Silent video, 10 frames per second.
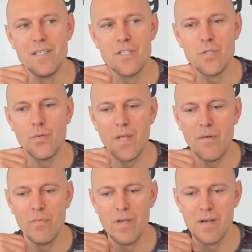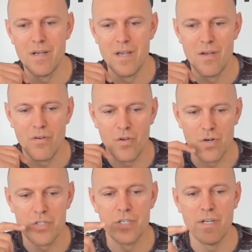so that we are
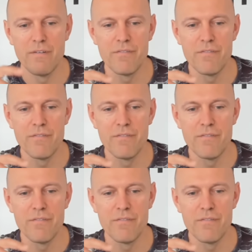constantly